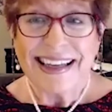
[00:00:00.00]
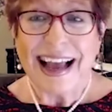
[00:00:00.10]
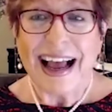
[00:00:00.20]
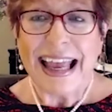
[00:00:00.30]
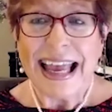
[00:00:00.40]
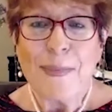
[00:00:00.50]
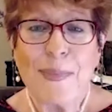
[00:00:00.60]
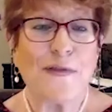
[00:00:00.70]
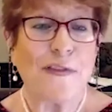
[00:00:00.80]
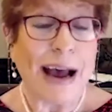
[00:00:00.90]
I am the
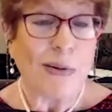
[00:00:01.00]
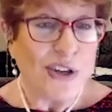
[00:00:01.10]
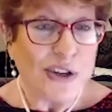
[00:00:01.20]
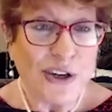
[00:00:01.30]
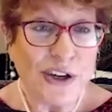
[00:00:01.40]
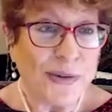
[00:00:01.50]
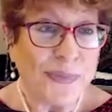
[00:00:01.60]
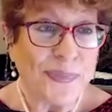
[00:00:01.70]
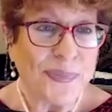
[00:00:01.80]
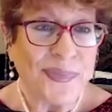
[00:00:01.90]
founder
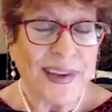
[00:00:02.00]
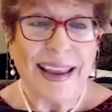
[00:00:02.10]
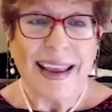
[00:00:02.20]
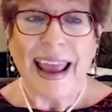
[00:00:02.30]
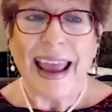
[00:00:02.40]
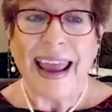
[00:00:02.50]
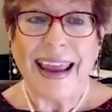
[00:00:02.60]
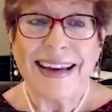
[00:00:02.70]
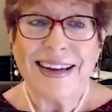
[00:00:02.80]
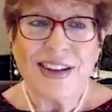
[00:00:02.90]

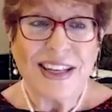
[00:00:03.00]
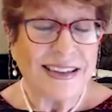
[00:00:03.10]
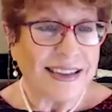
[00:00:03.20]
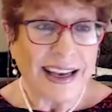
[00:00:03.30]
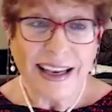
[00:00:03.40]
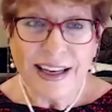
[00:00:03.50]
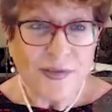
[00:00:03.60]
and the executive